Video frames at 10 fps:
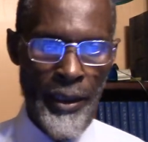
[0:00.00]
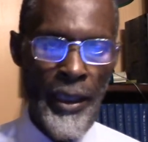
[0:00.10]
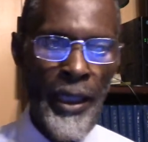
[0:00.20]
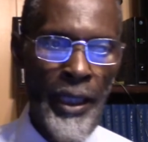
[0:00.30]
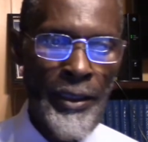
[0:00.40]

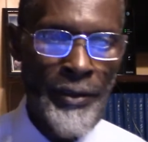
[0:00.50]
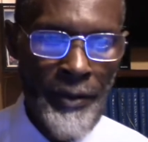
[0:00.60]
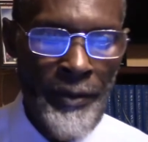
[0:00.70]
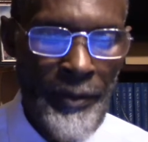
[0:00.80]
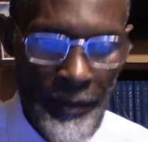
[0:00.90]
uh,
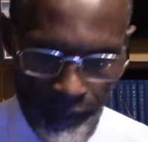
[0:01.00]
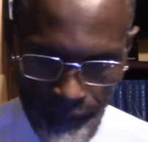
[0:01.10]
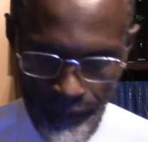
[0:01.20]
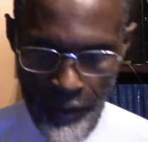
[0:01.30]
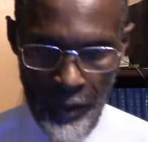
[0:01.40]

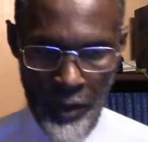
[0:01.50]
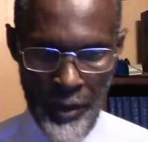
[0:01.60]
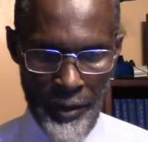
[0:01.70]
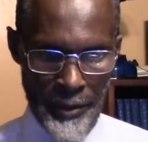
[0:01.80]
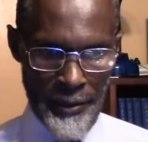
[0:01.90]

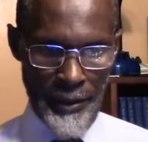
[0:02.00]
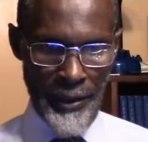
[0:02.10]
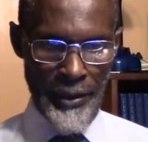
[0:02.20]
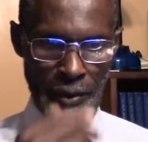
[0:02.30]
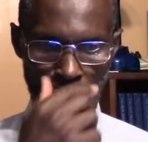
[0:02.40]

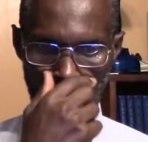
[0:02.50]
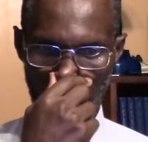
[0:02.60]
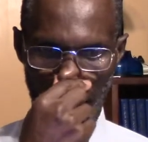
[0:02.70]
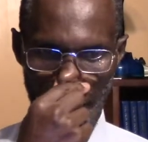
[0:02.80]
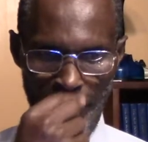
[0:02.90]
dealing
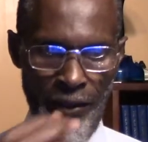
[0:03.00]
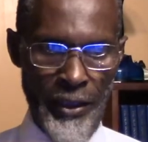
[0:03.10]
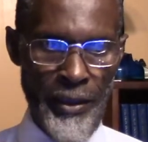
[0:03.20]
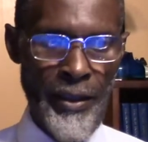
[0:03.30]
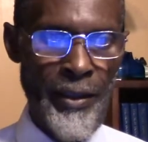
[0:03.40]
with
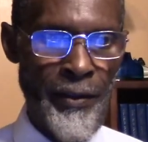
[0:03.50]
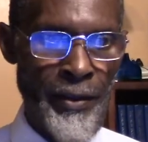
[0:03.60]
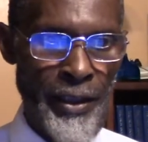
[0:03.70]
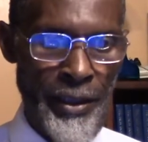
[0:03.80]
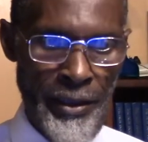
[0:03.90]

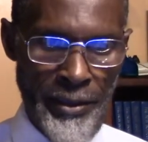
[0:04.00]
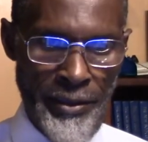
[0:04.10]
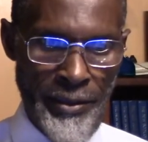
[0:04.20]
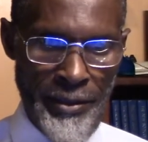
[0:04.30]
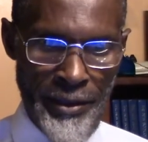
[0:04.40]
the
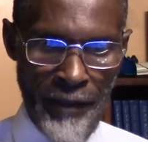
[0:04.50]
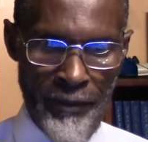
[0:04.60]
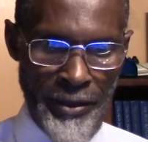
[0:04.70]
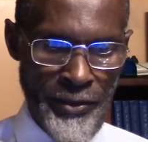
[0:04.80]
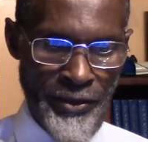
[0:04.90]

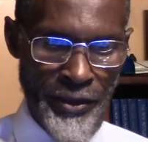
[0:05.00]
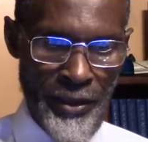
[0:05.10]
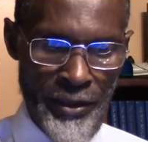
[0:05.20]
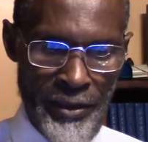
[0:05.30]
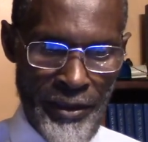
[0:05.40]
seventh
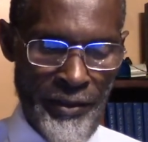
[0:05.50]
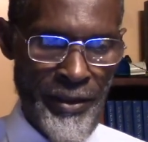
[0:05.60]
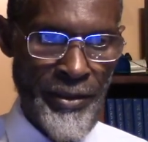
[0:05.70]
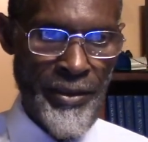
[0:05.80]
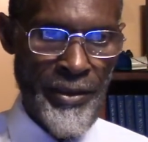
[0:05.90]
seal and
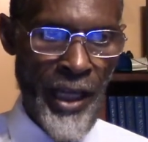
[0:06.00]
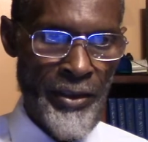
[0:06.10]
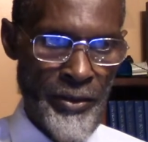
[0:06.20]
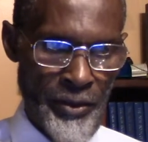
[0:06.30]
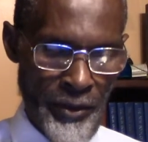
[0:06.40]
the
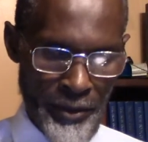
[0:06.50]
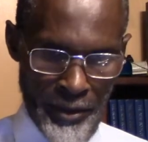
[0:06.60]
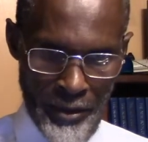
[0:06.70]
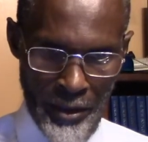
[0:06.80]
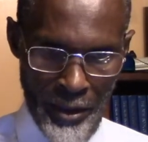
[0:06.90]
sanctuary.
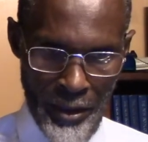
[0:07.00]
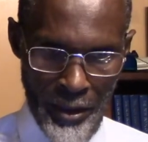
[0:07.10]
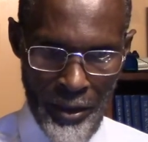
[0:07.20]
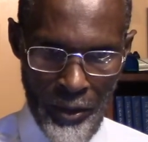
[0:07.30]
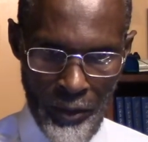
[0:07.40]

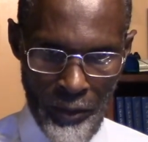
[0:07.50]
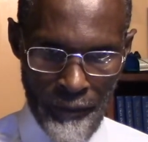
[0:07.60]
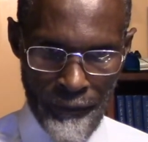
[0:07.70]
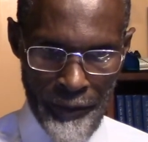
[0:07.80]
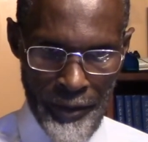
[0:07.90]

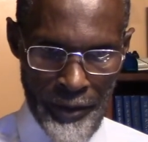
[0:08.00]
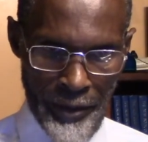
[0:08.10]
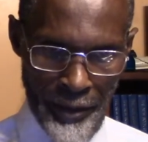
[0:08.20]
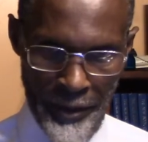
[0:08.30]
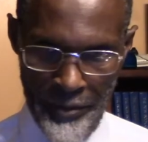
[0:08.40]
Hopefully
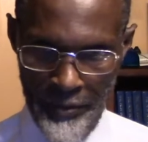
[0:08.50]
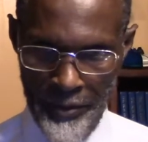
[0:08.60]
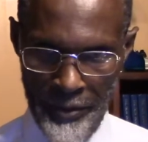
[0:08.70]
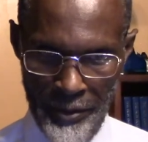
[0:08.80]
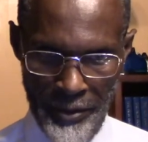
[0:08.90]
you're able
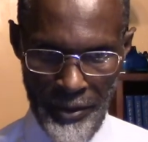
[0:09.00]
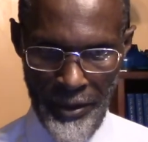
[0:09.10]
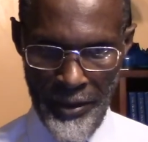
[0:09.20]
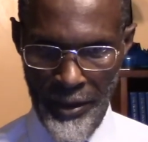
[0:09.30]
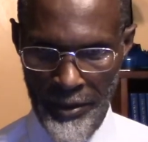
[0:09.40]
to
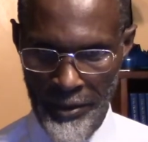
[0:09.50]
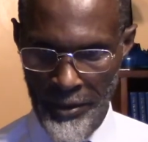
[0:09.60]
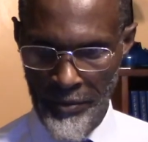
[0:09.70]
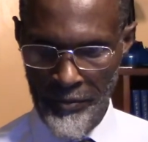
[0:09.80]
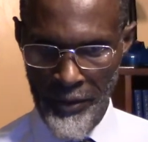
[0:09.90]
see that,
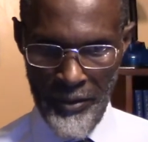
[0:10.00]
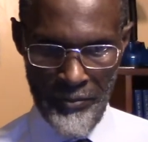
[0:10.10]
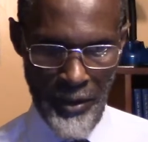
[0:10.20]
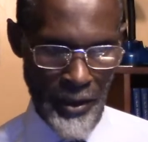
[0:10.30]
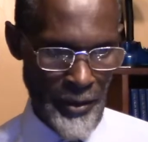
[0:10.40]

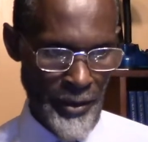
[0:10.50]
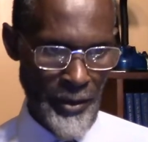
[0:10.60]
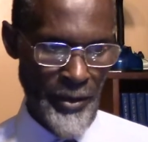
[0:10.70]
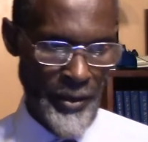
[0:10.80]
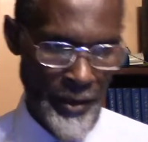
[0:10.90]
something
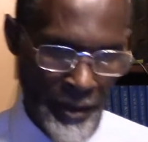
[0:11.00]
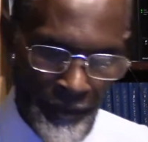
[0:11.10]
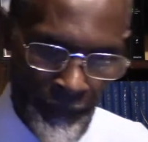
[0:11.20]
blocking it there.